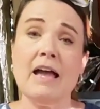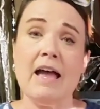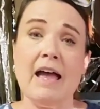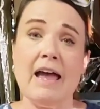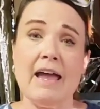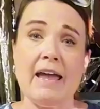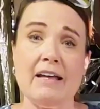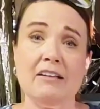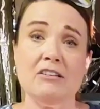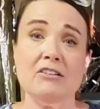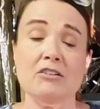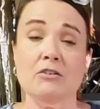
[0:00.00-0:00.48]

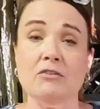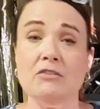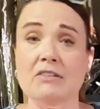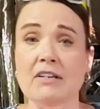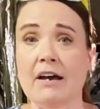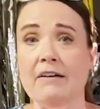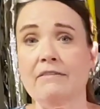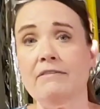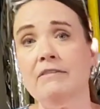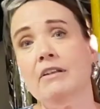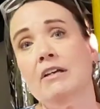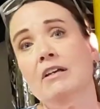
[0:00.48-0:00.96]
And so
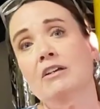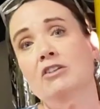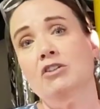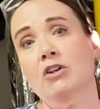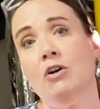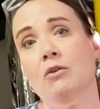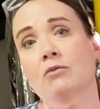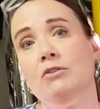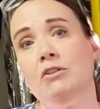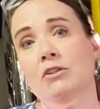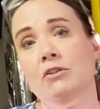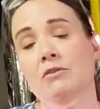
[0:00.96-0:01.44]
definitely
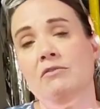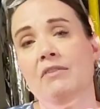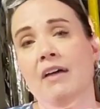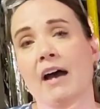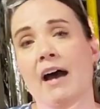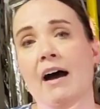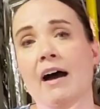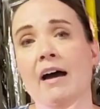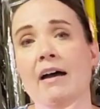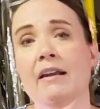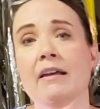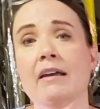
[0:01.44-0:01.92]
don't do
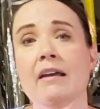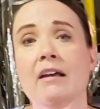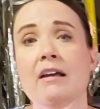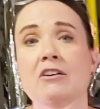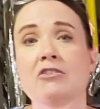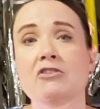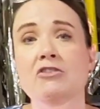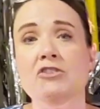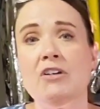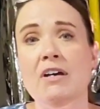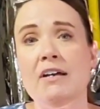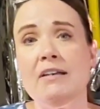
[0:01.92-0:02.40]
that.
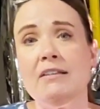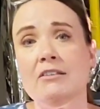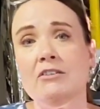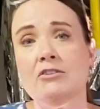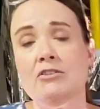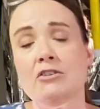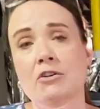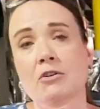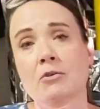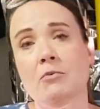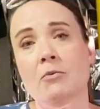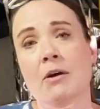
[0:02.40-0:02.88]
Just
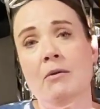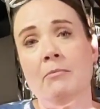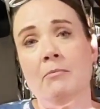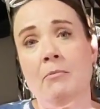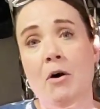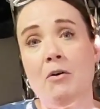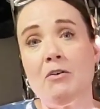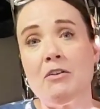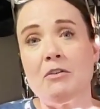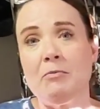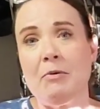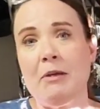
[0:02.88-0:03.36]
do what
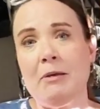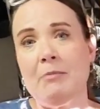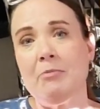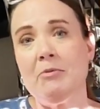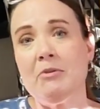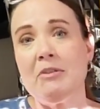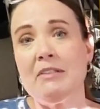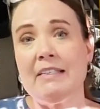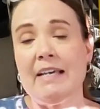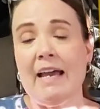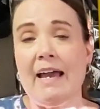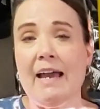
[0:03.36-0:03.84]
most
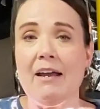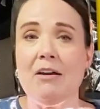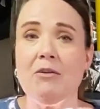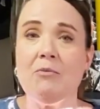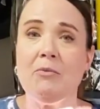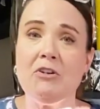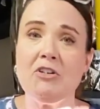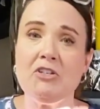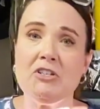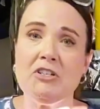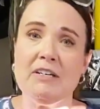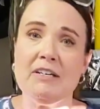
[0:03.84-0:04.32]
people say,
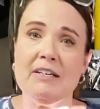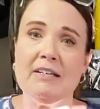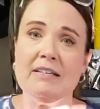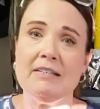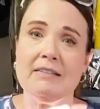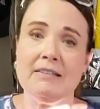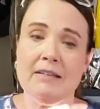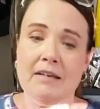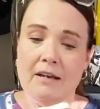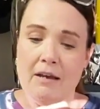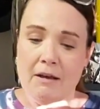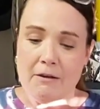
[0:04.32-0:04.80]
which
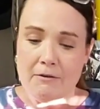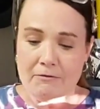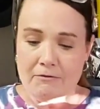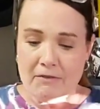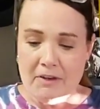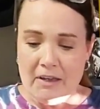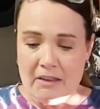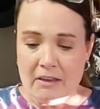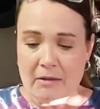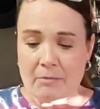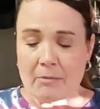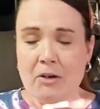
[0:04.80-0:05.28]
is
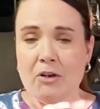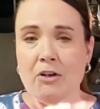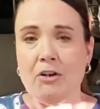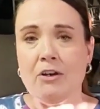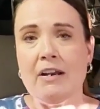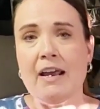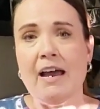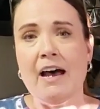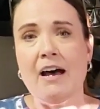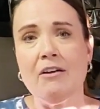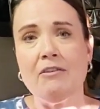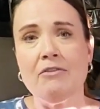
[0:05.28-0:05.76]
feed them a
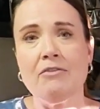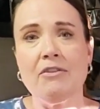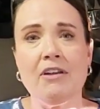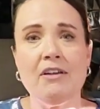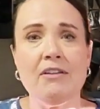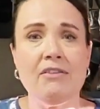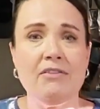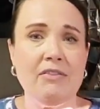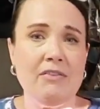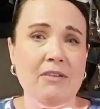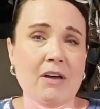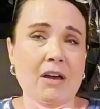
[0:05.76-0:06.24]
good healthy